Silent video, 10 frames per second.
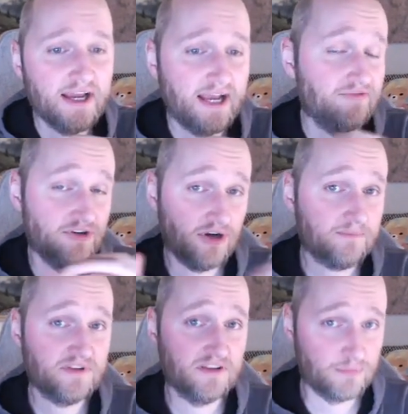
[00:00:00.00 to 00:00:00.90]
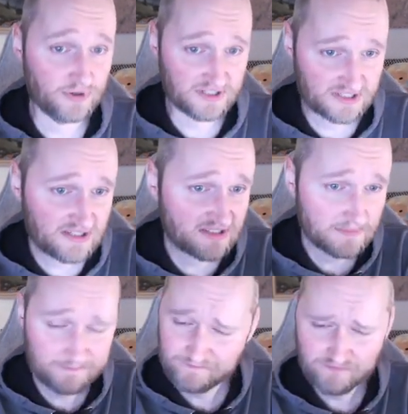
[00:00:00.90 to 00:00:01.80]
have adopted the British
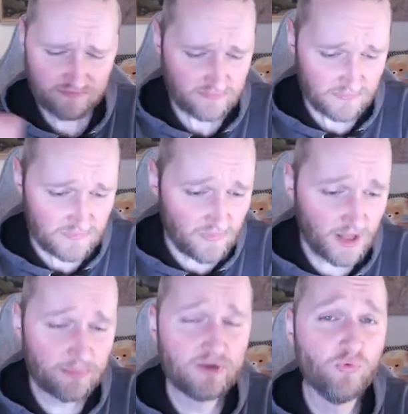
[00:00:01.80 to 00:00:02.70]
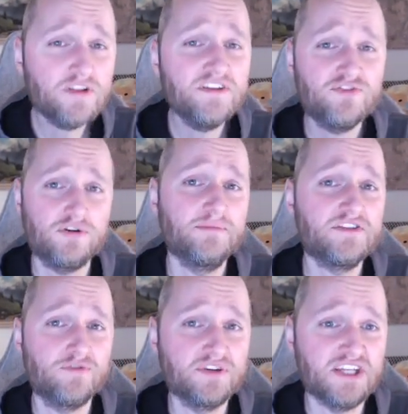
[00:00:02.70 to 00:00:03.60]
system. But what determines,
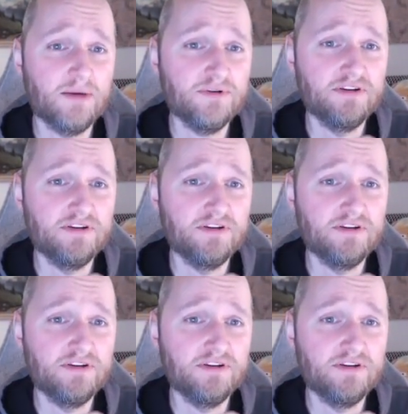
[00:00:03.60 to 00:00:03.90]
for example,